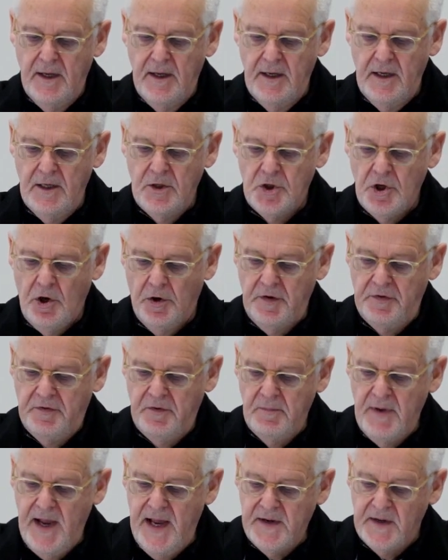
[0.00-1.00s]
And
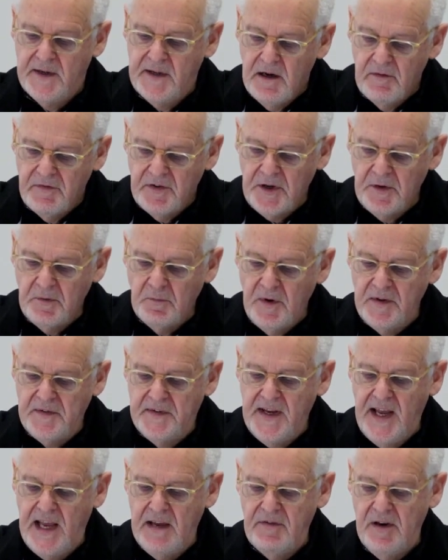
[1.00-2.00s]
Jonathan made a covenant with
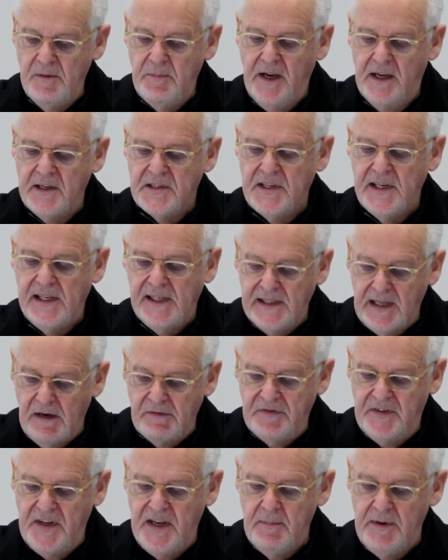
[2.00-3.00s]
David because he
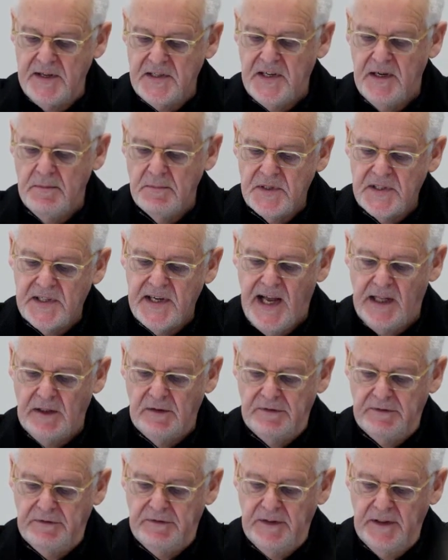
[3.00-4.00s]
loved him as
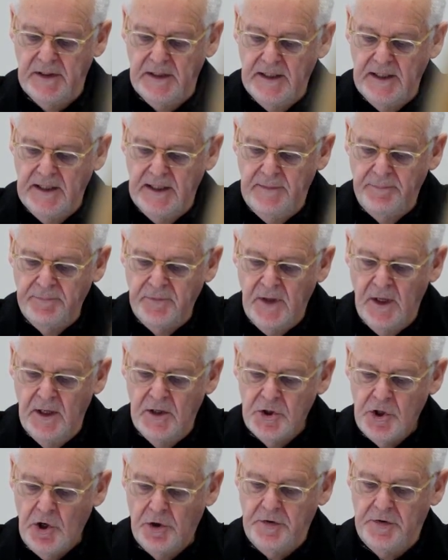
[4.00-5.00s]
himself.
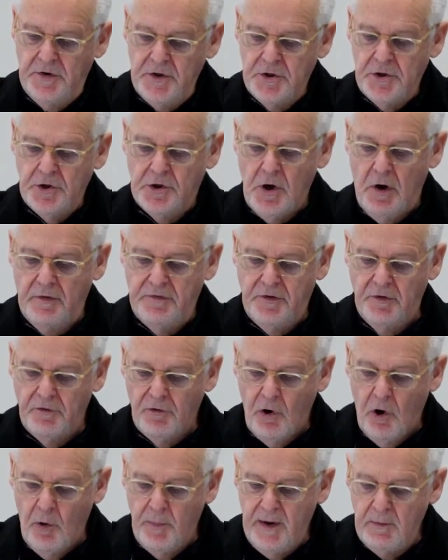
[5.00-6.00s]
Jonathan took off the
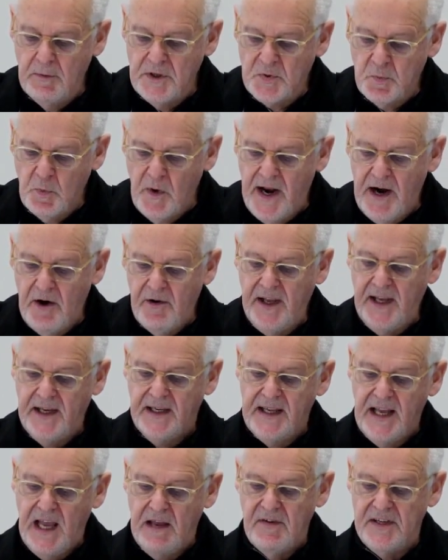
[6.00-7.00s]
robe he was wearing
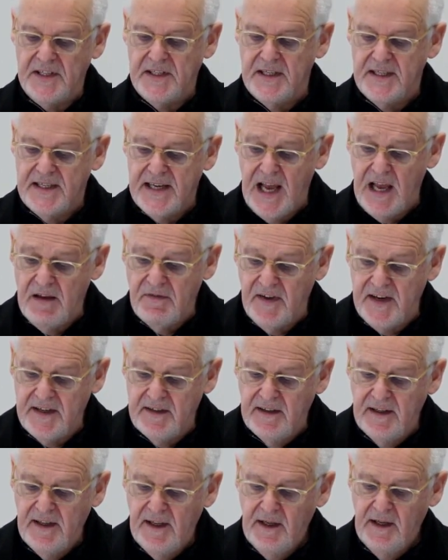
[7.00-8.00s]
and gave it to David,
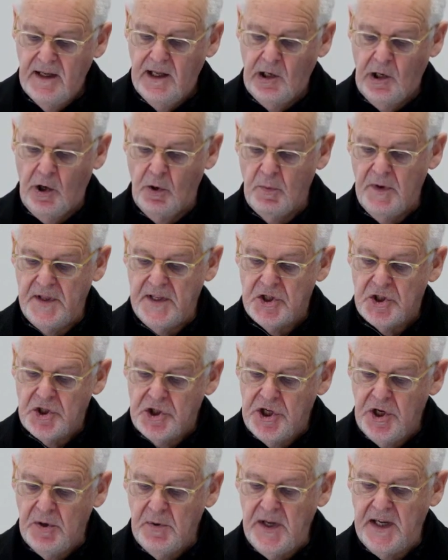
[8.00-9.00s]
along with his
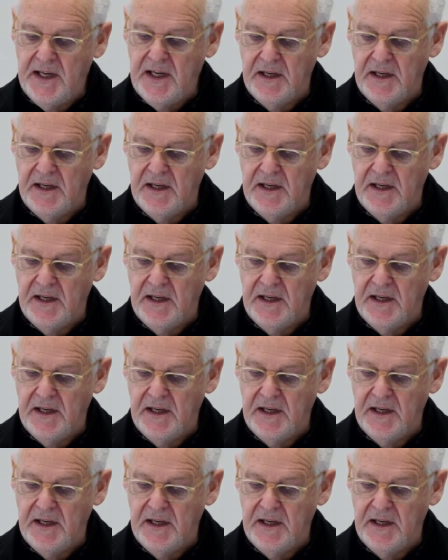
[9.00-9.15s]
tunic